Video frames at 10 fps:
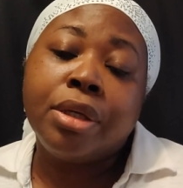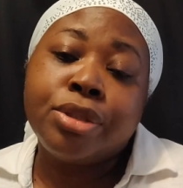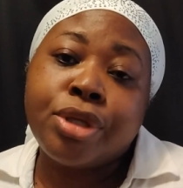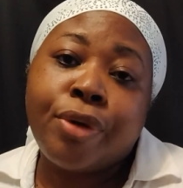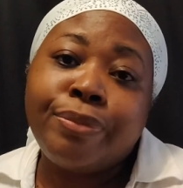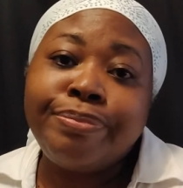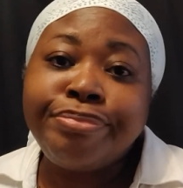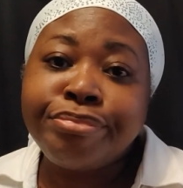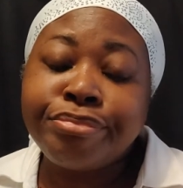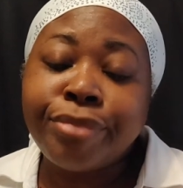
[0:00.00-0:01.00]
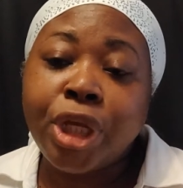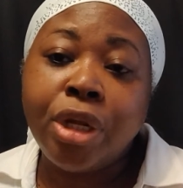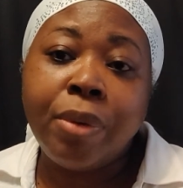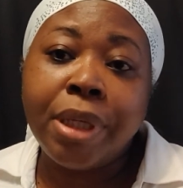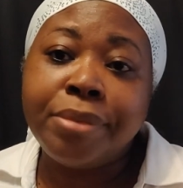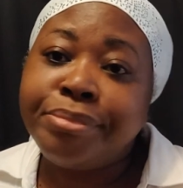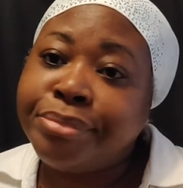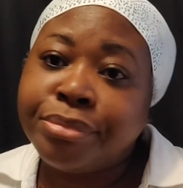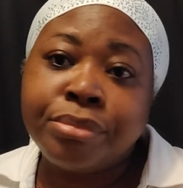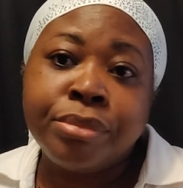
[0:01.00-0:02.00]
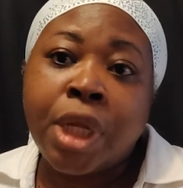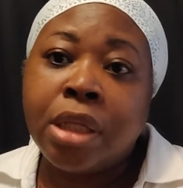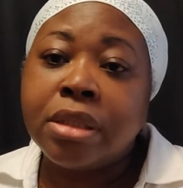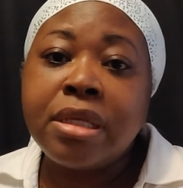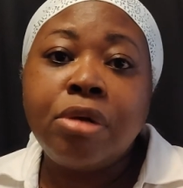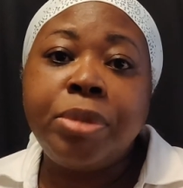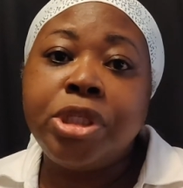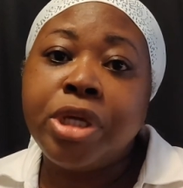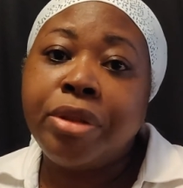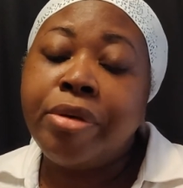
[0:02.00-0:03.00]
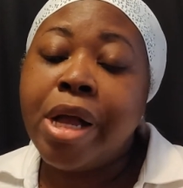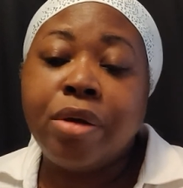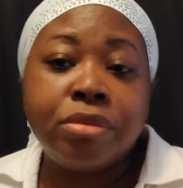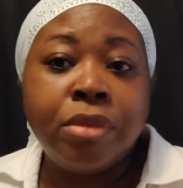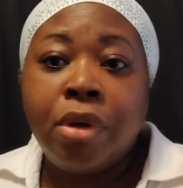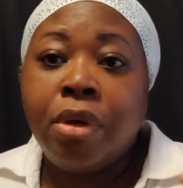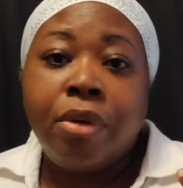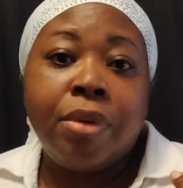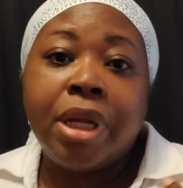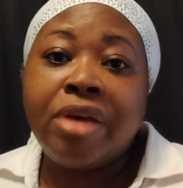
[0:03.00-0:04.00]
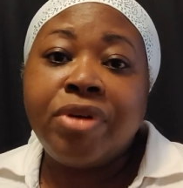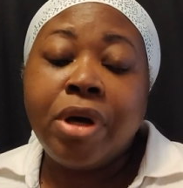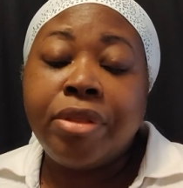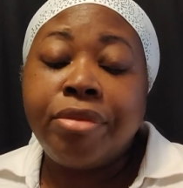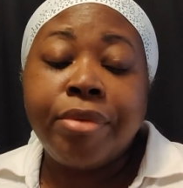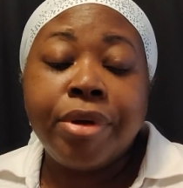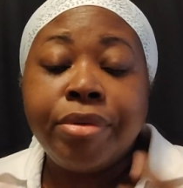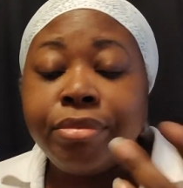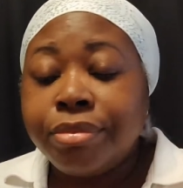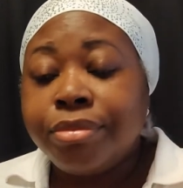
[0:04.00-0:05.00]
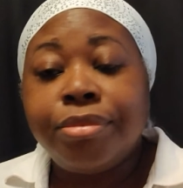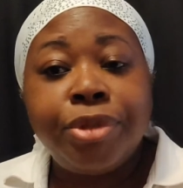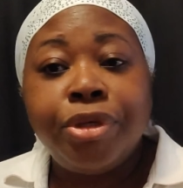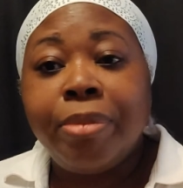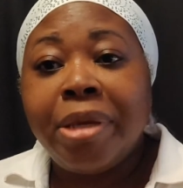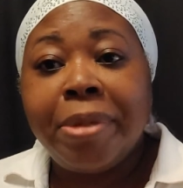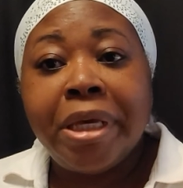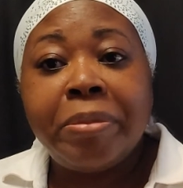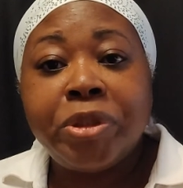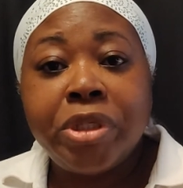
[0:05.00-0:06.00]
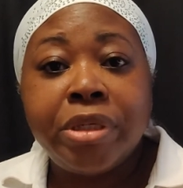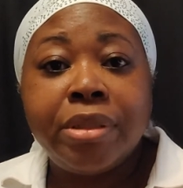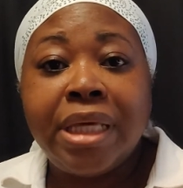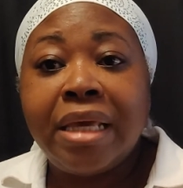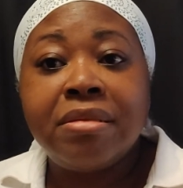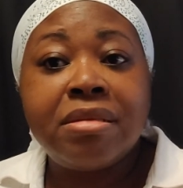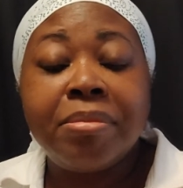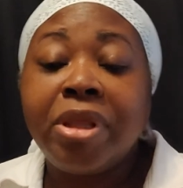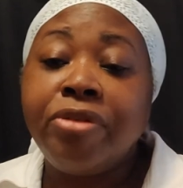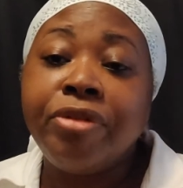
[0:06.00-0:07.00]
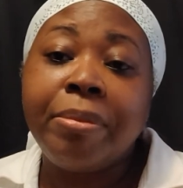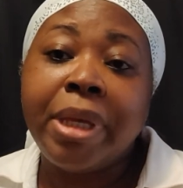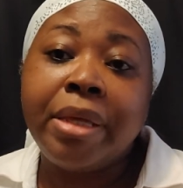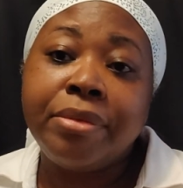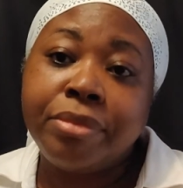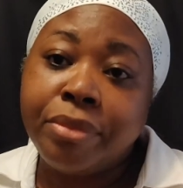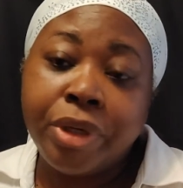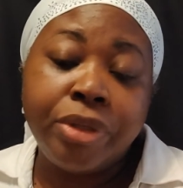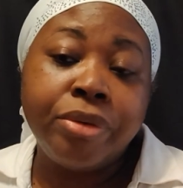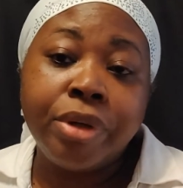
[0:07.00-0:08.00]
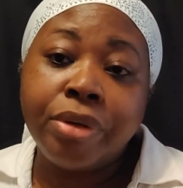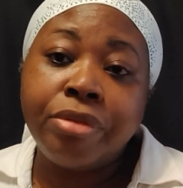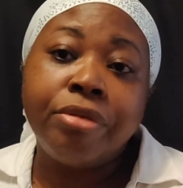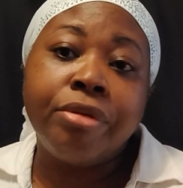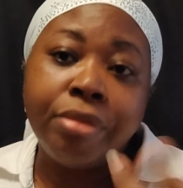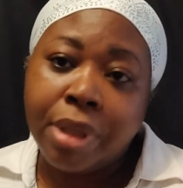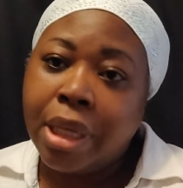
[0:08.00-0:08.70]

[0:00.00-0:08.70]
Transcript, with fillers: So, you know what? Let's help each other out. What I've gone through, you may be able to gain something from it. What you go through,